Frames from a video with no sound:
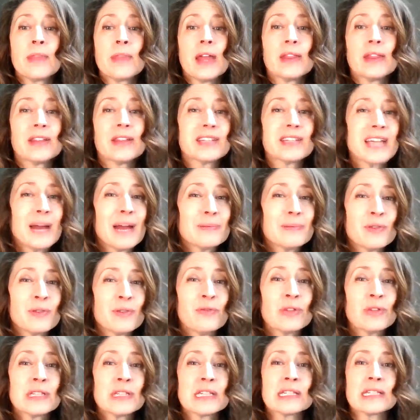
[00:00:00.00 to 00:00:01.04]
The types of
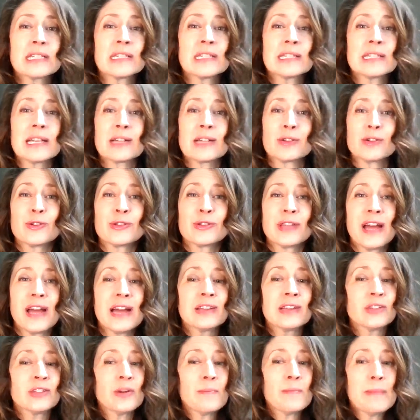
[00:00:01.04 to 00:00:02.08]
resistance
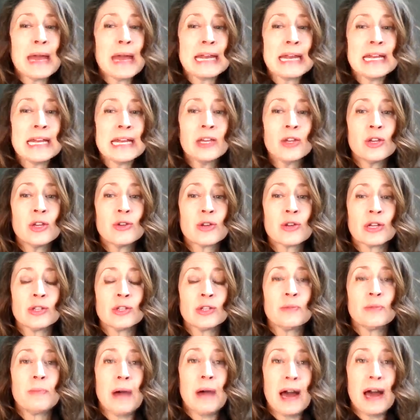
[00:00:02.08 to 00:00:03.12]
exercise are many. You can
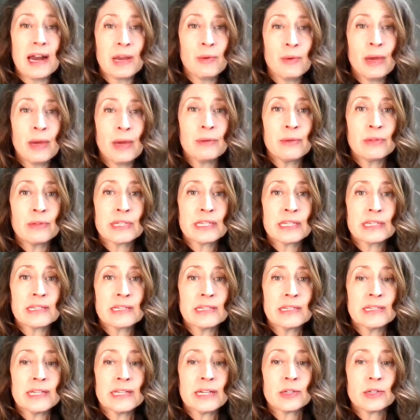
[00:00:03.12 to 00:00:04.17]
do body weight
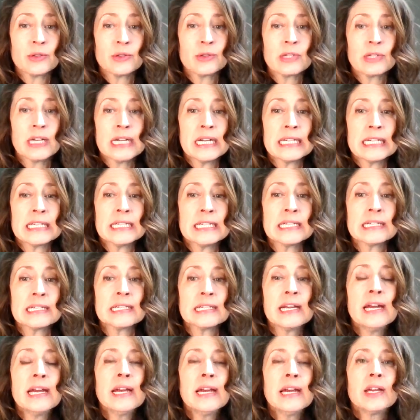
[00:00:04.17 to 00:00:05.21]
resistance exercises.
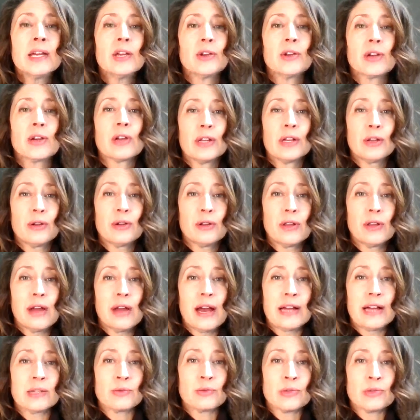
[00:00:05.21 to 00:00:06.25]
You can
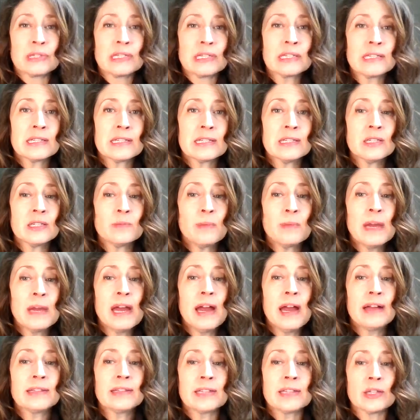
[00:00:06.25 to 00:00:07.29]
utilize resistance
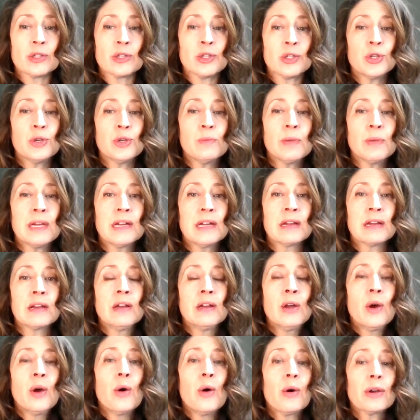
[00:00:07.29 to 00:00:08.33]
bands and tubing,
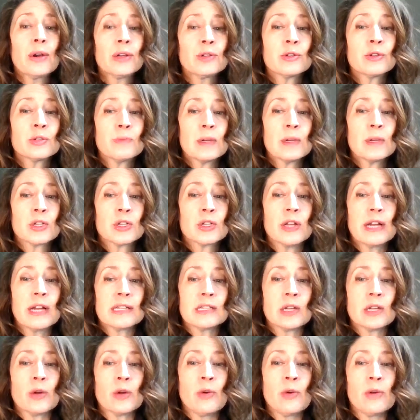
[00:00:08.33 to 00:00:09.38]
or use
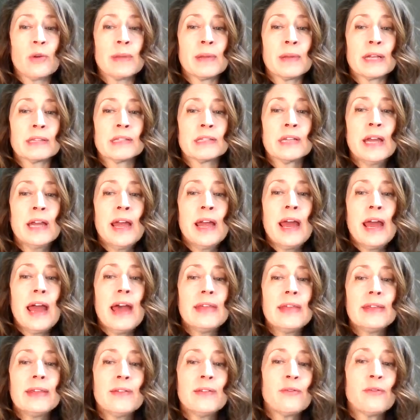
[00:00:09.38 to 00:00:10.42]
specialized equipment.
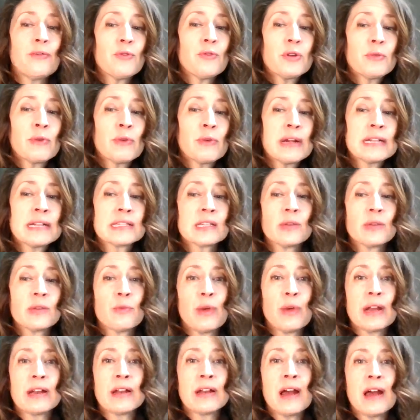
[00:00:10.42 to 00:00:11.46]
And then free weights and
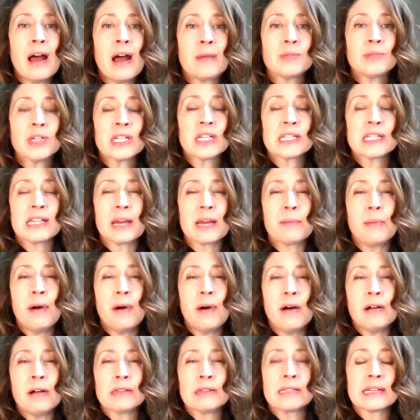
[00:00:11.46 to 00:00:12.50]
weighted objects like
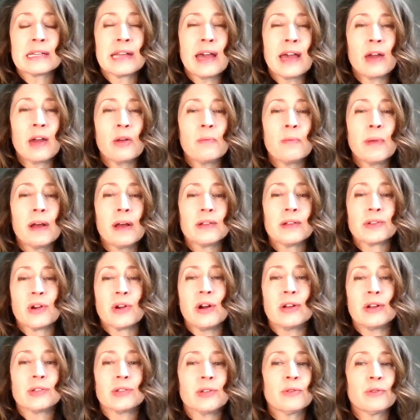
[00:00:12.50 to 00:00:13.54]
balls and kettlebells are
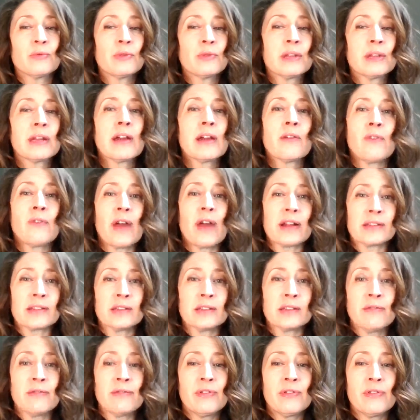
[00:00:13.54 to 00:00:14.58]
also really
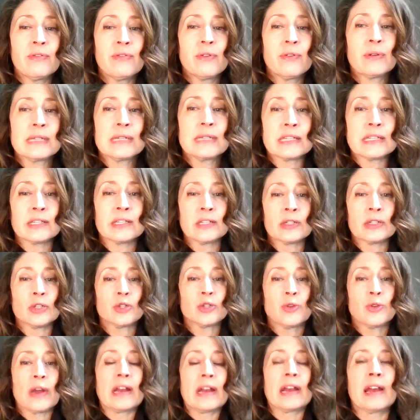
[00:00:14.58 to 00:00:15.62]
effective for resistance
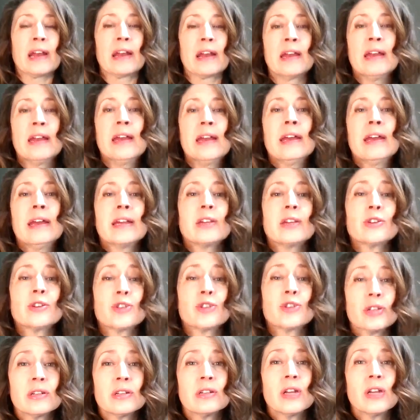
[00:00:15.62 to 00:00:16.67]
training. You
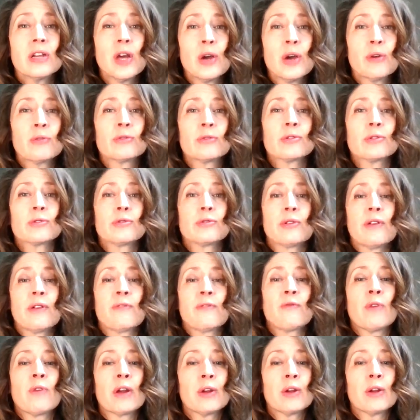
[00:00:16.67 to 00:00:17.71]
should know sort
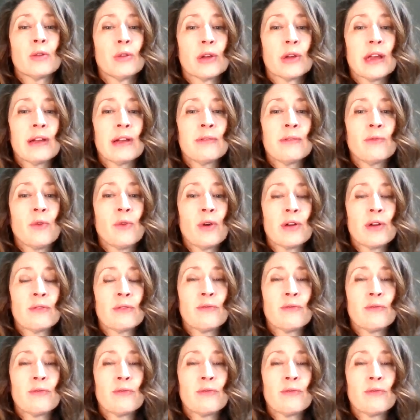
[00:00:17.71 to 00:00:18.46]
of what you're looking for in